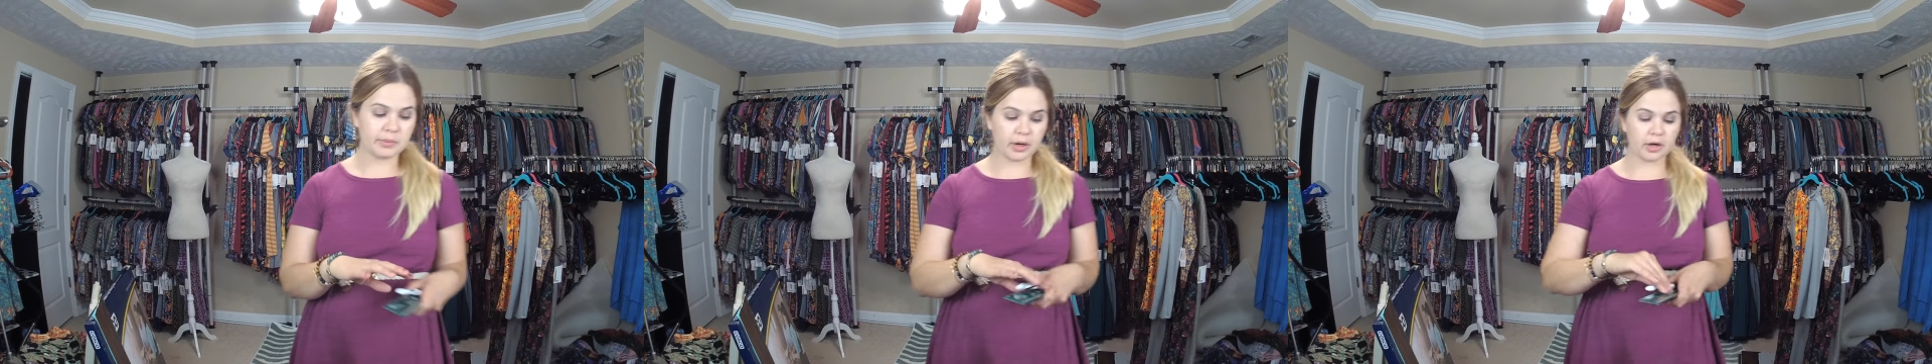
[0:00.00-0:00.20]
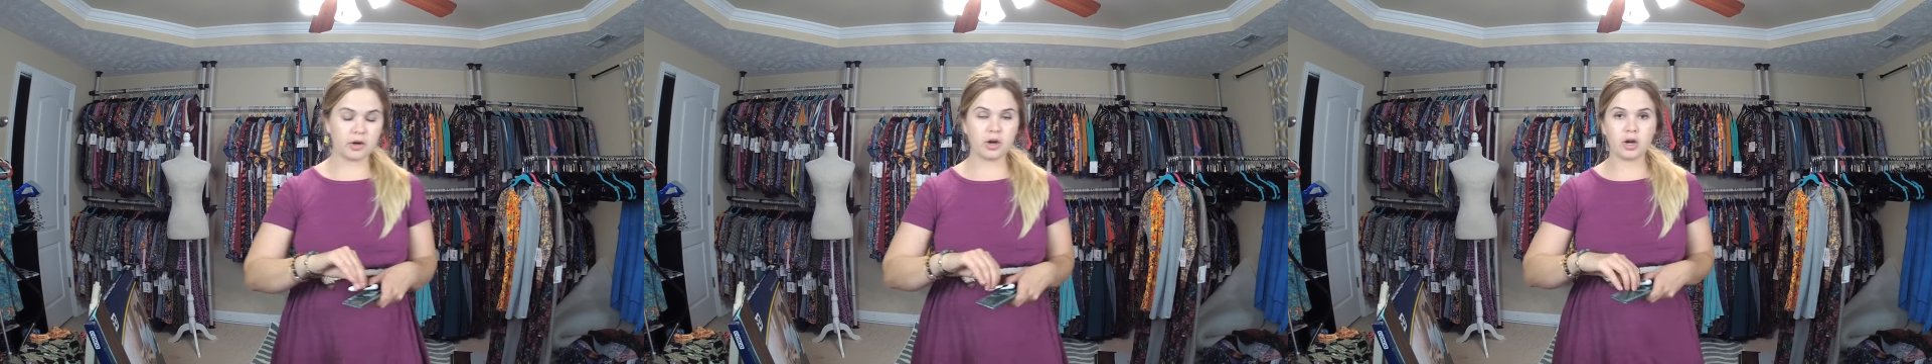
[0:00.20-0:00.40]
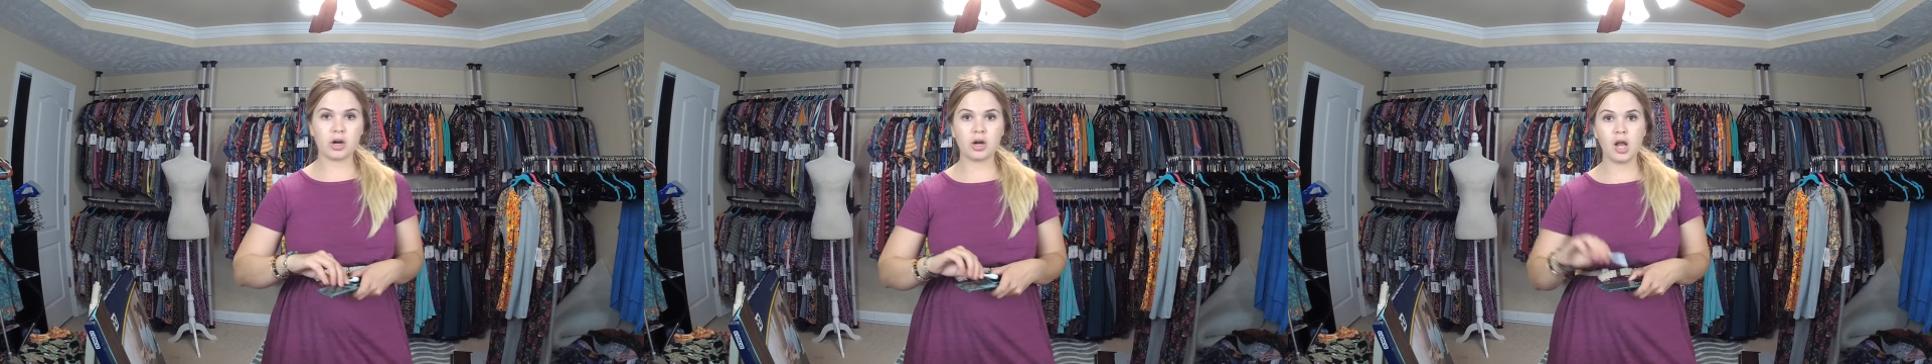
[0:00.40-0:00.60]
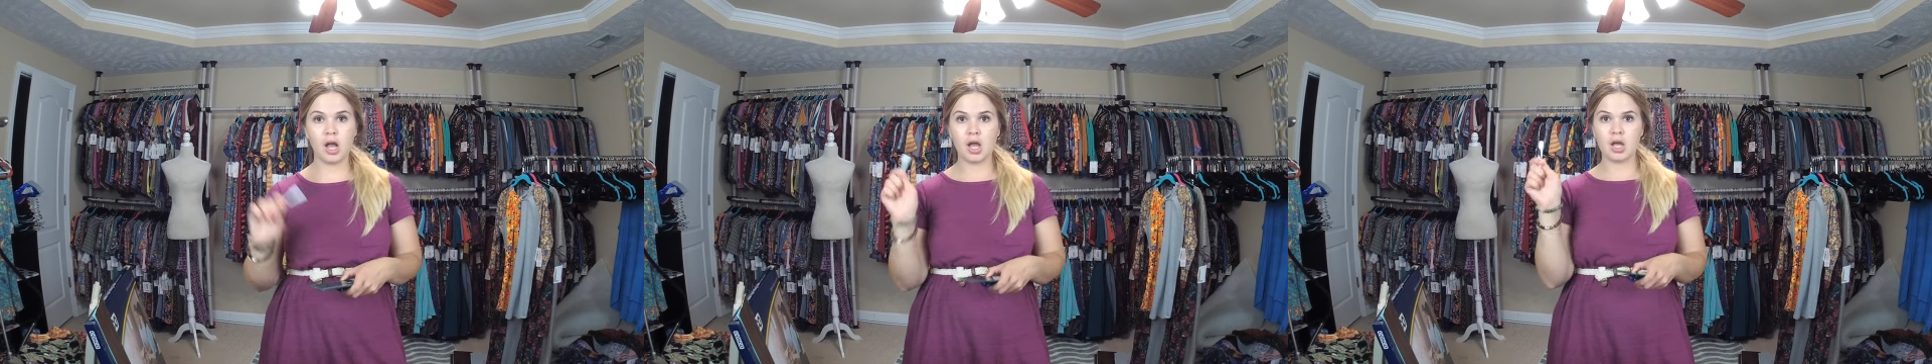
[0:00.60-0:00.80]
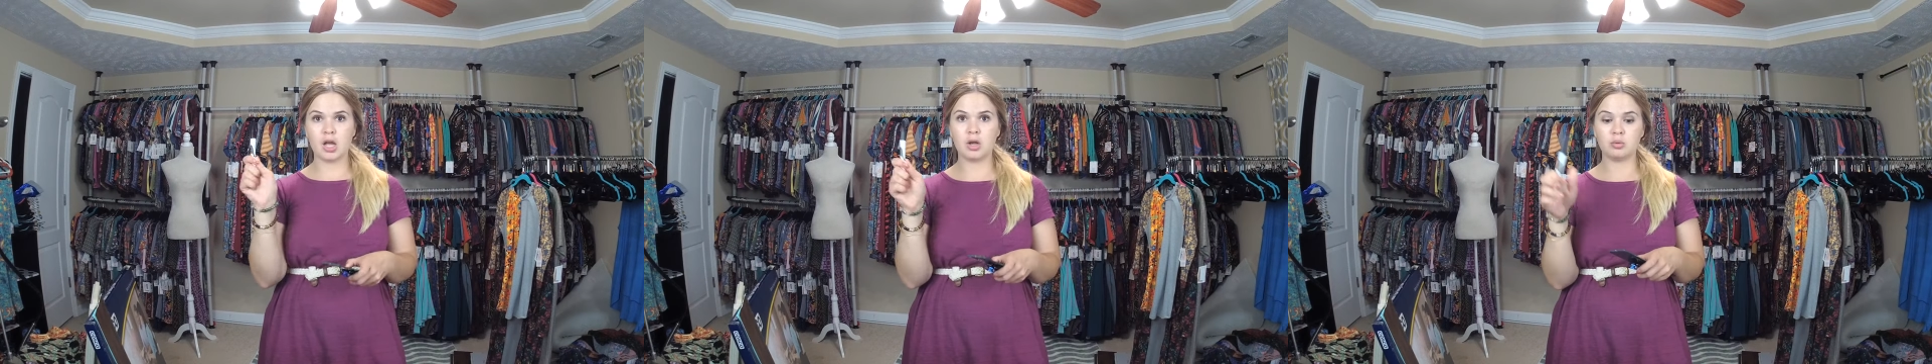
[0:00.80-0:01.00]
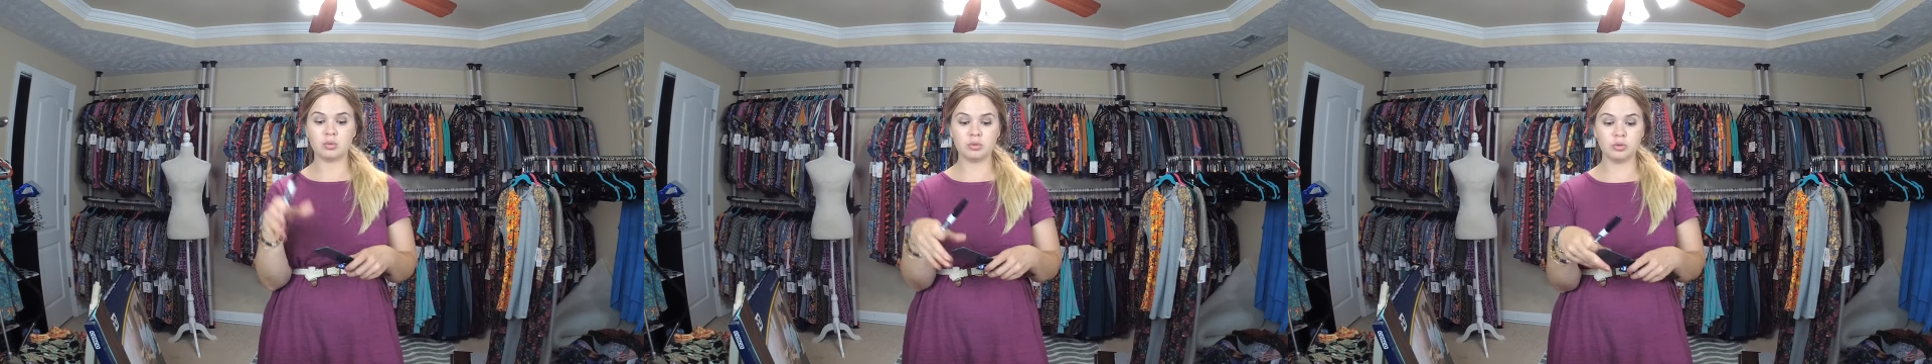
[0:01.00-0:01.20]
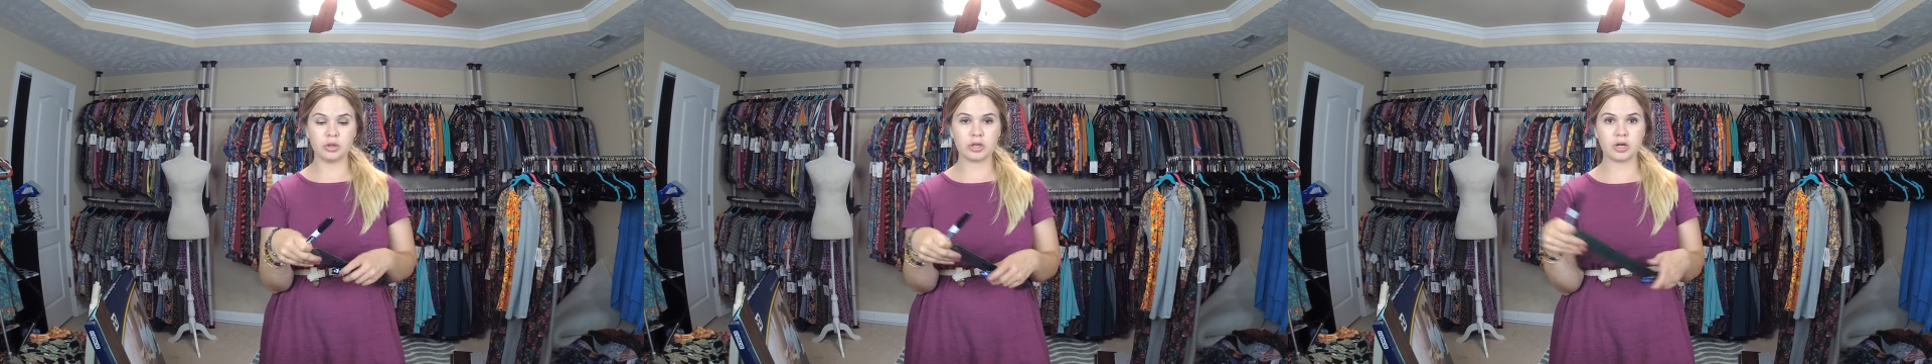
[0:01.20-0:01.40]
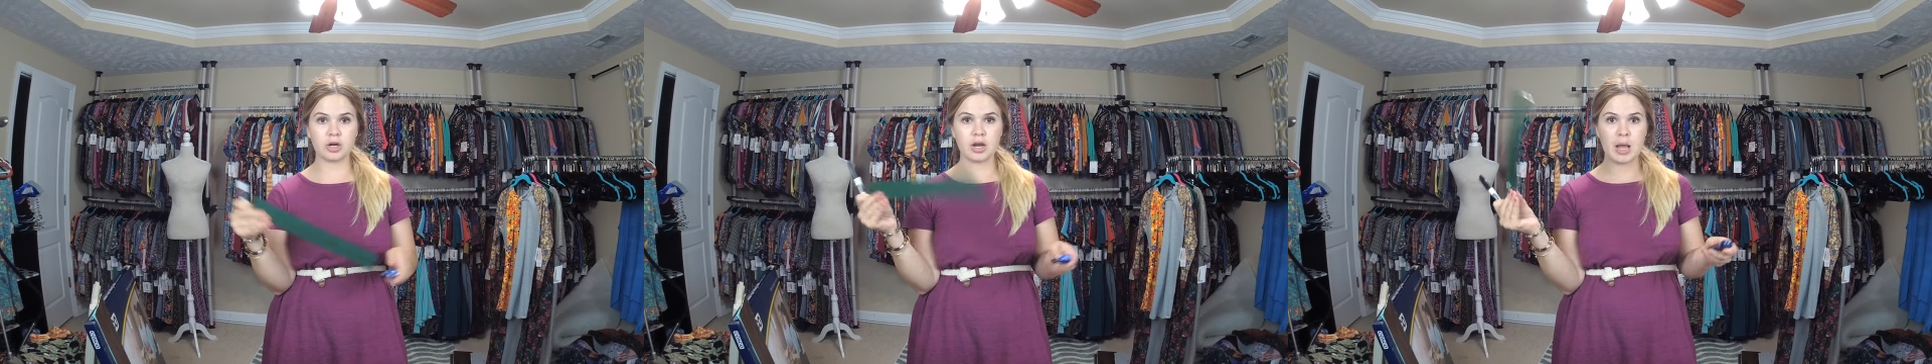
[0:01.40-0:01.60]
marker,
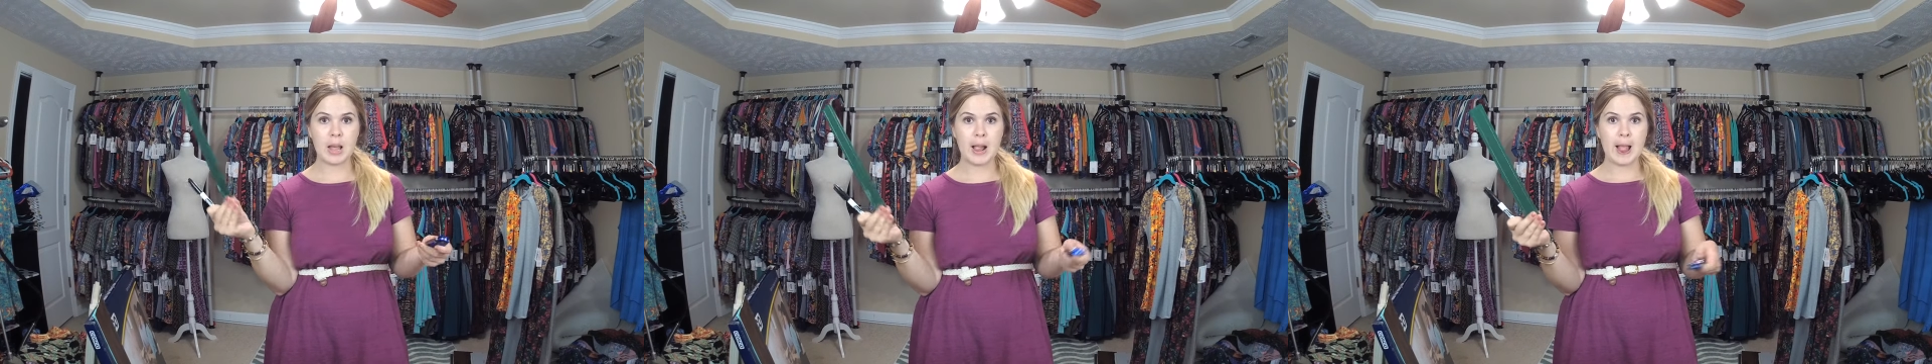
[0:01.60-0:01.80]
ruler,